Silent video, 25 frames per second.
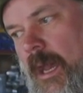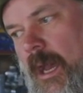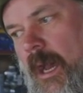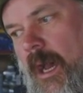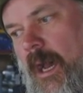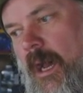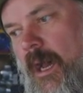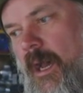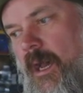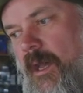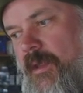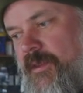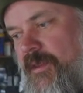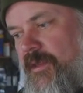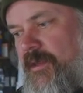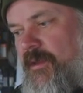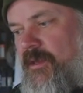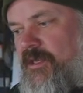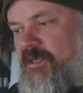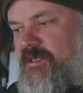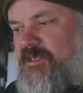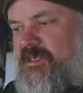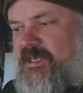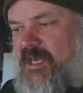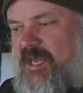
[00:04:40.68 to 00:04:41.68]
uh, the,
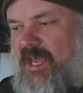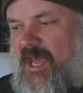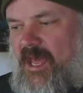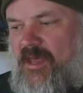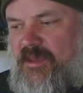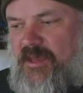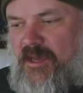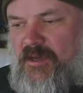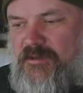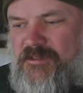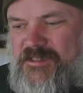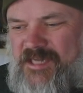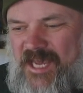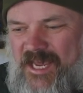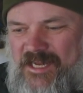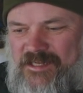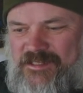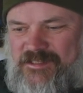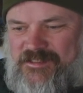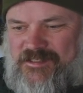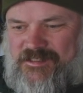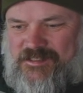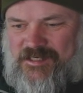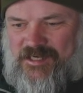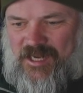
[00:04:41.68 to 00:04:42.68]
to get those
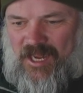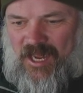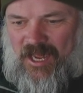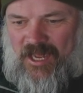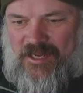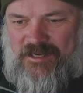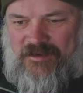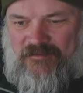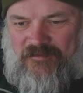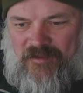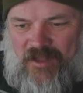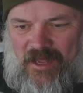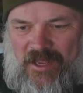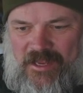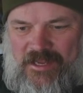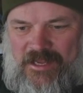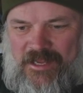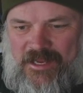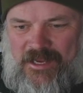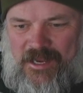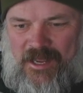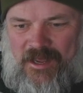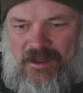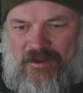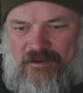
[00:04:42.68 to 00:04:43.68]
ends to kind of like,
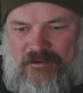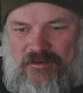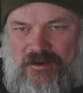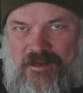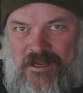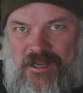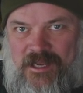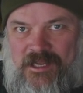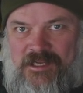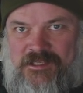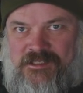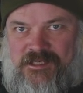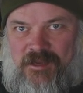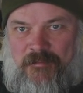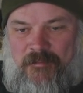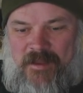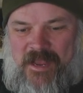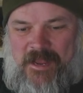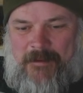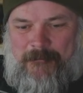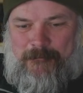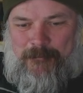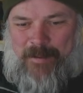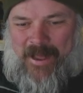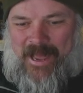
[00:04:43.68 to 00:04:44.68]
you know, to
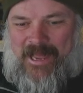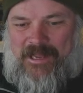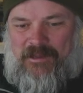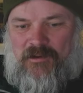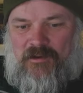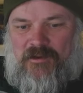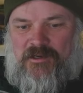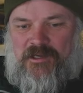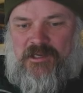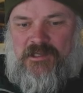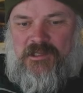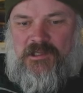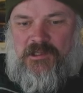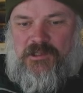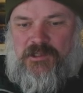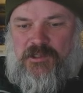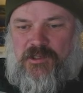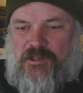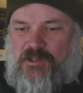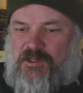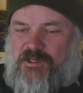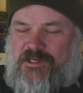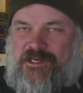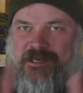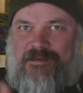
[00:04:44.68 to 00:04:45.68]
meet bang on and look
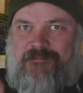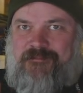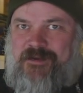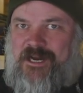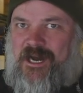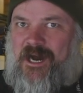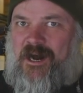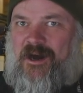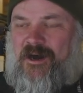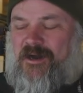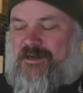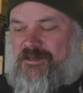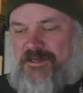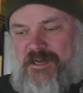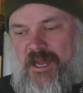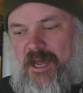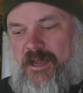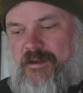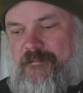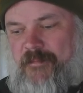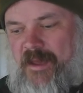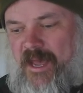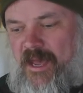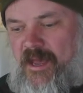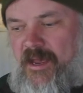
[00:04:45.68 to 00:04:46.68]
good, ah,
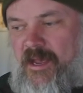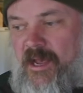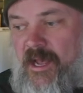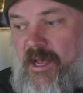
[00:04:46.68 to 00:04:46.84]
nightmare.